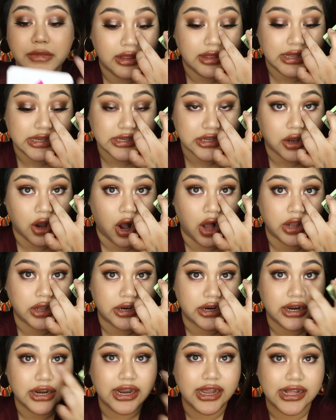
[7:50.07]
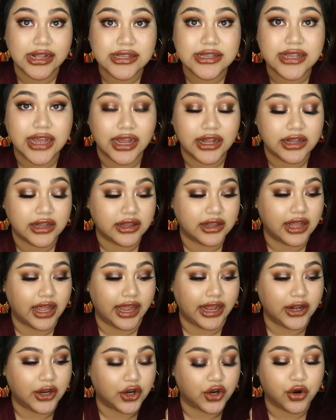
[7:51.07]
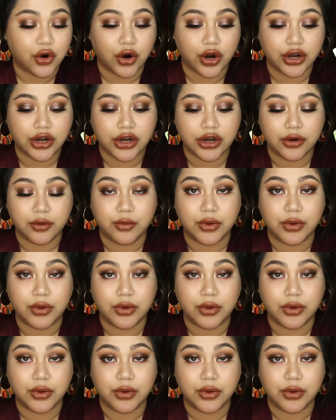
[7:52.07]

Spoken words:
this color inside the inner corner